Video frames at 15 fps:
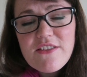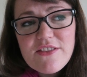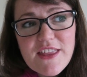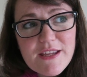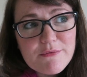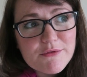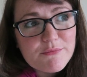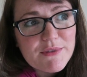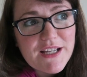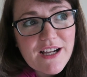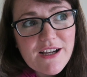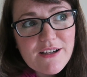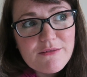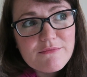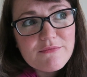They will
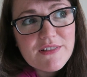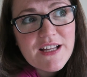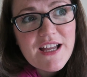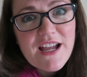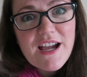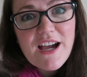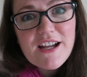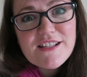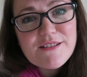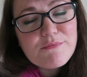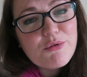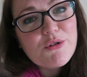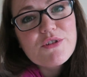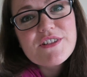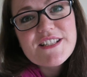become a
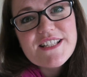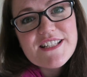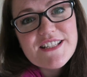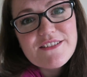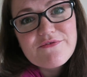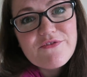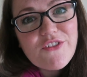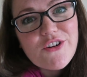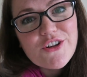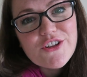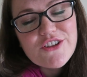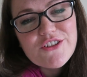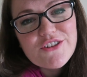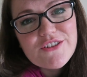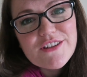support system for
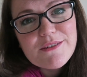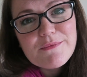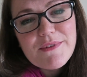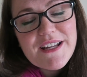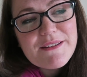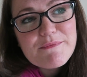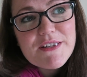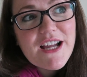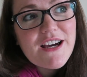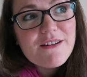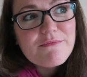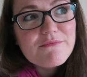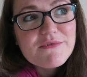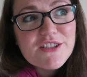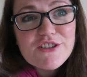you. They might
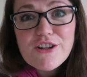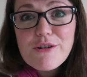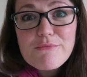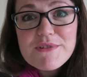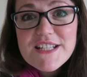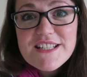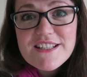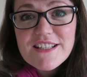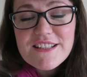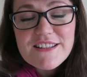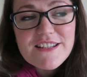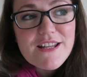become your competition.